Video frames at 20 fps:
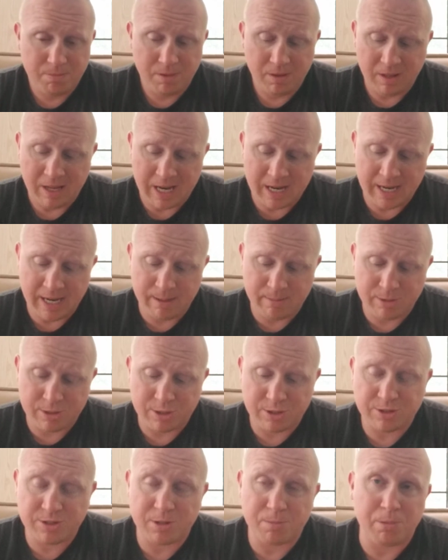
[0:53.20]
lot of
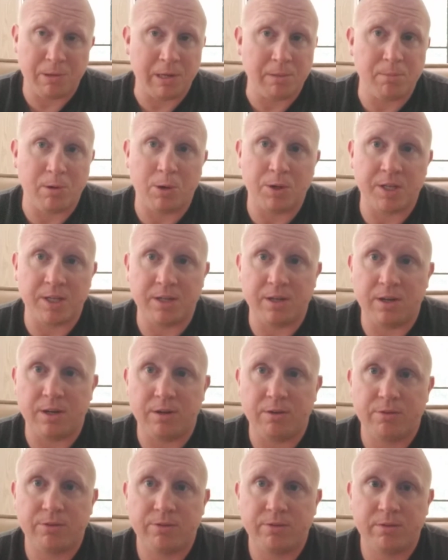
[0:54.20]
amateurs, they're playing bogey
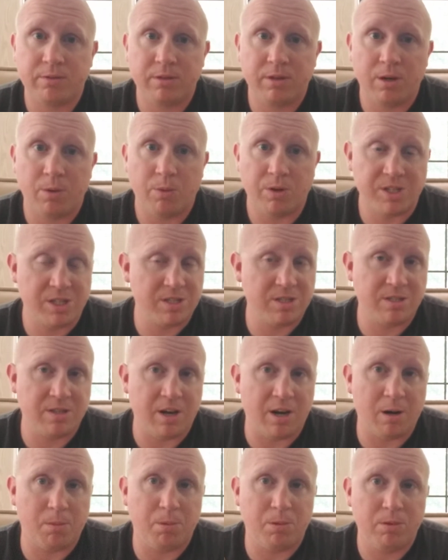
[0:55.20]
golf, which isn't
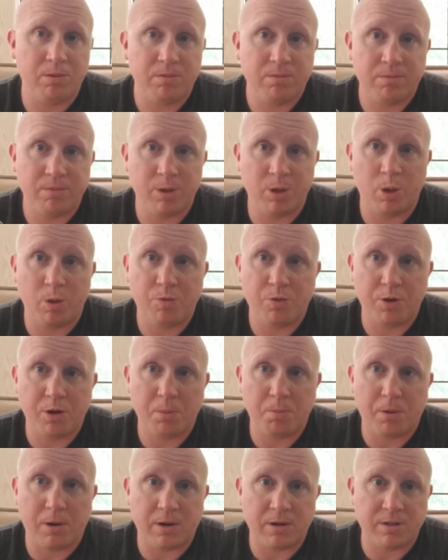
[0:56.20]
terrible. If you're at a
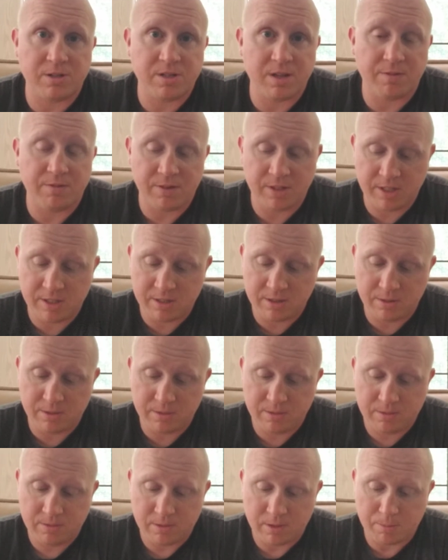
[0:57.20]
par
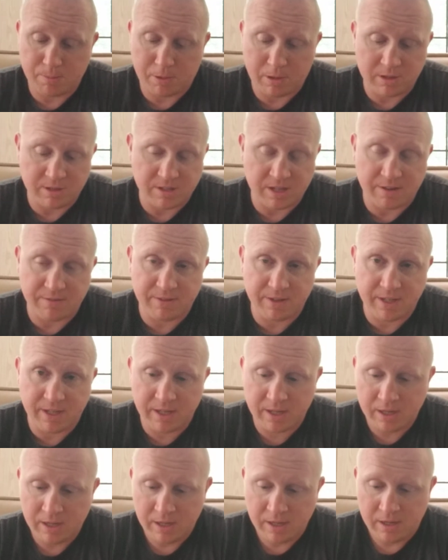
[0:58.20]
72 or par
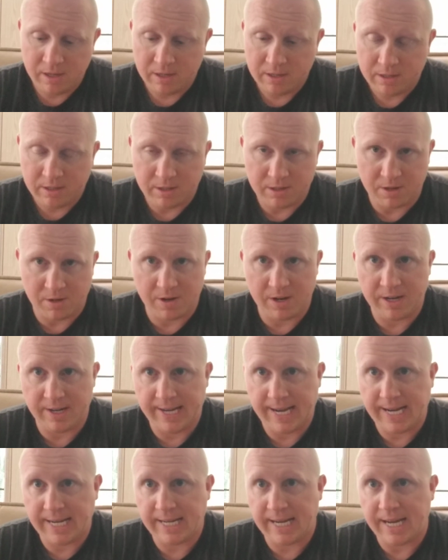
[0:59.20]
70, you're hitting
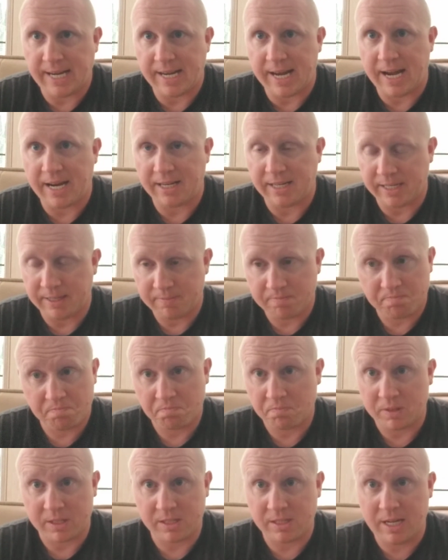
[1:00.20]
88, 90.
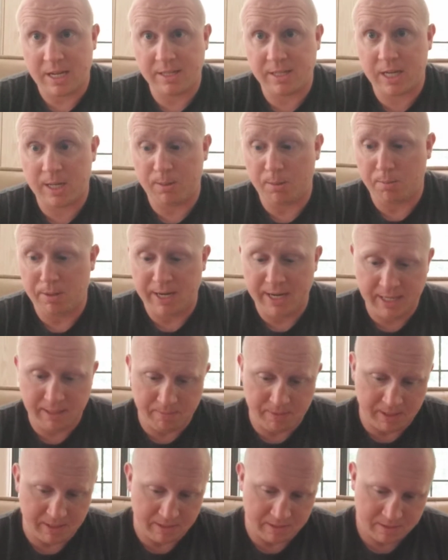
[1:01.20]
It's not terrible by any
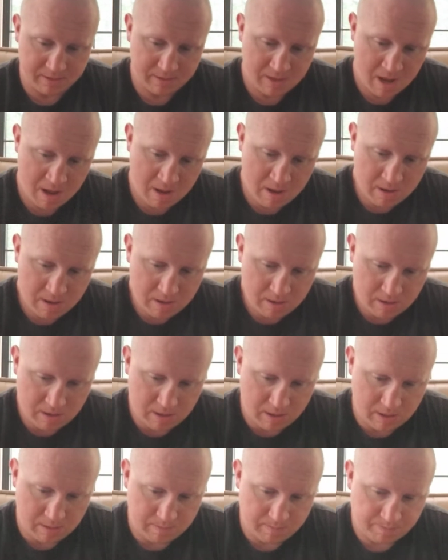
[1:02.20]
means.
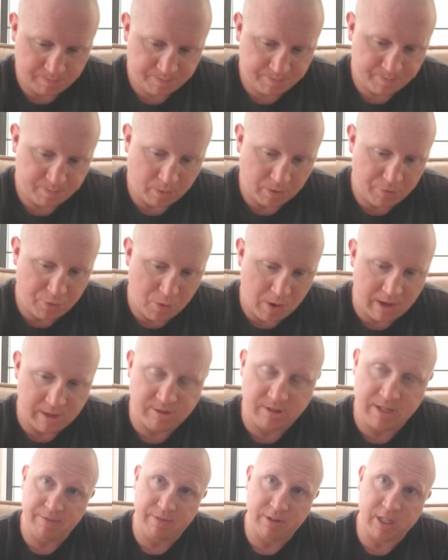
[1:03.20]
But if you want to
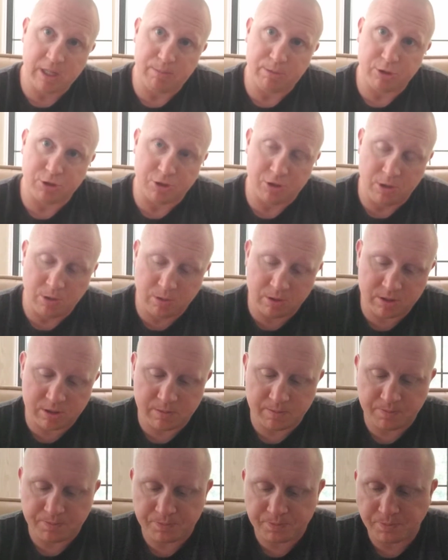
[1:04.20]
a couple
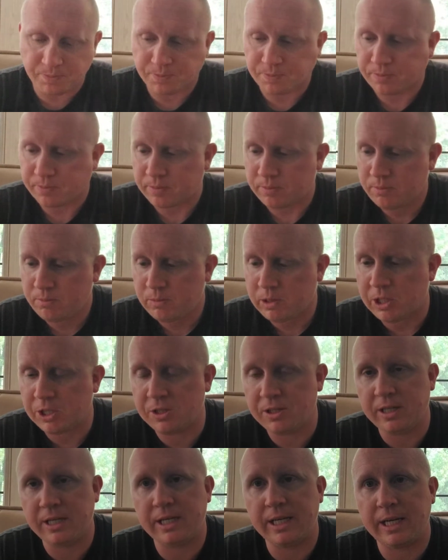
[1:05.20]
strokes,
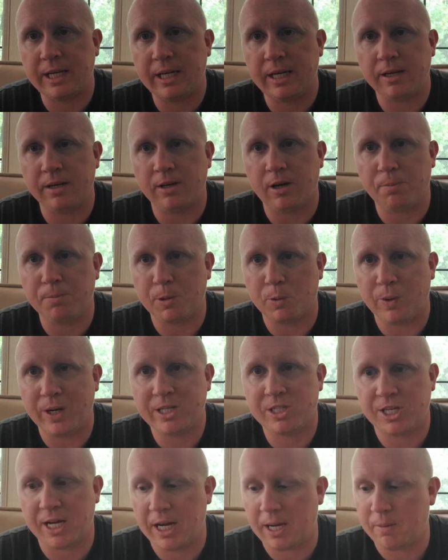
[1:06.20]
you need to up your
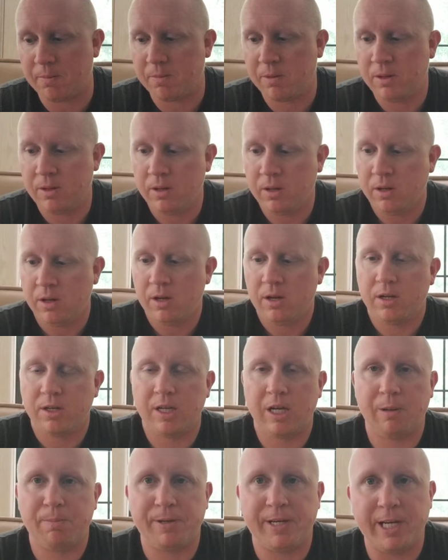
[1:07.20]
wedge game to
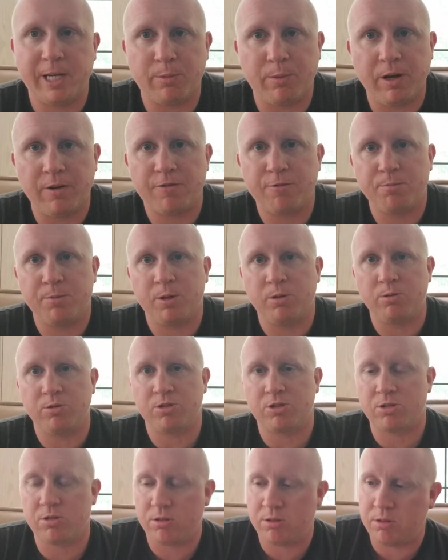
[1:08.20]
help you get away from
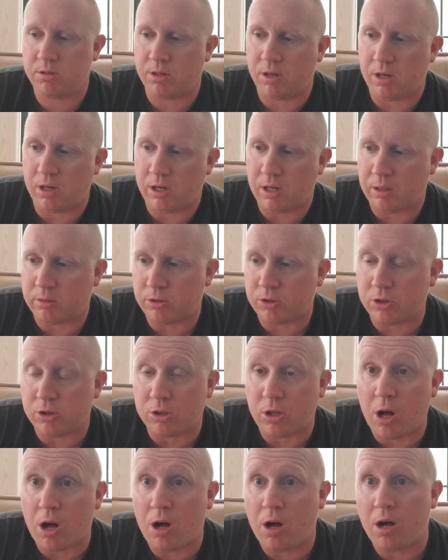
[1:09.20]
those
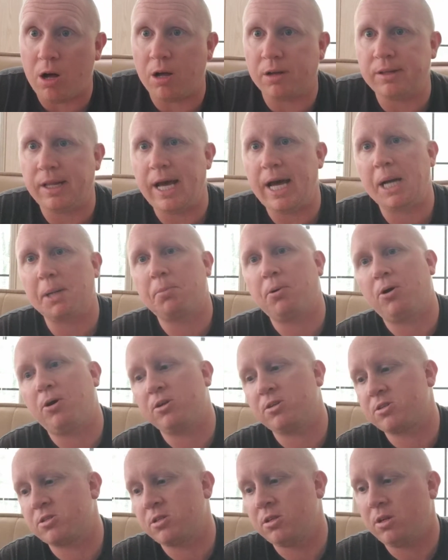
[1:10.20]
long lag
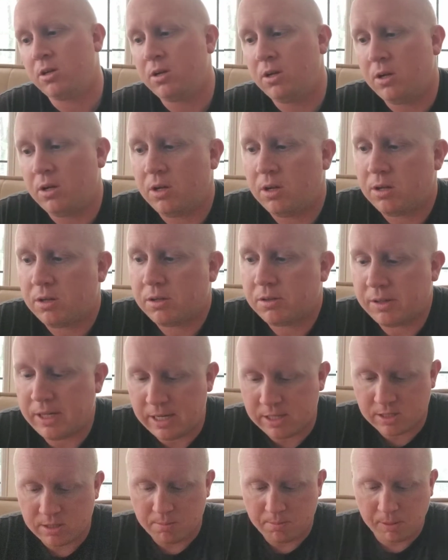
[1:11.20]
putts
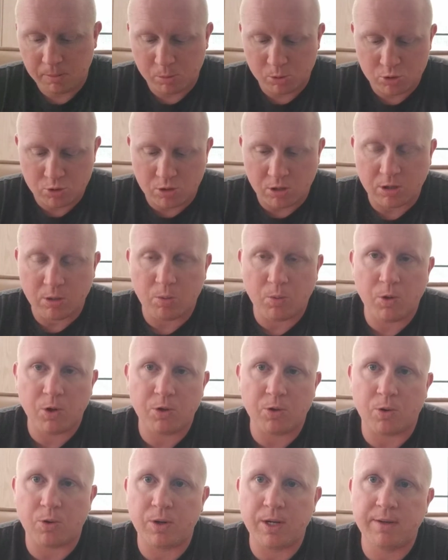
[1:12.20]
that some people struggle with,
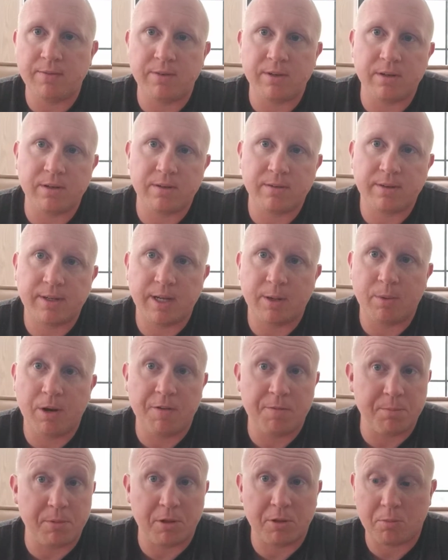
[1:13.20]
or even get away
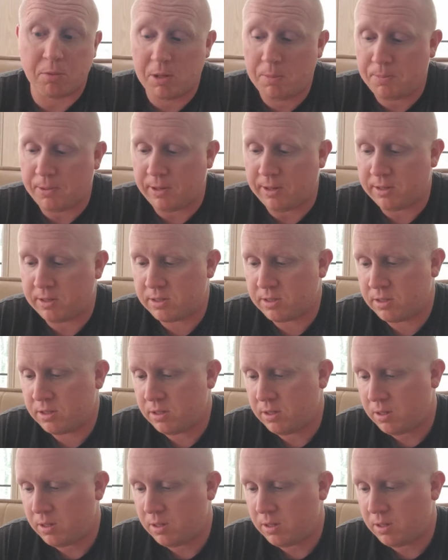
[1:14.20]
from the three putts.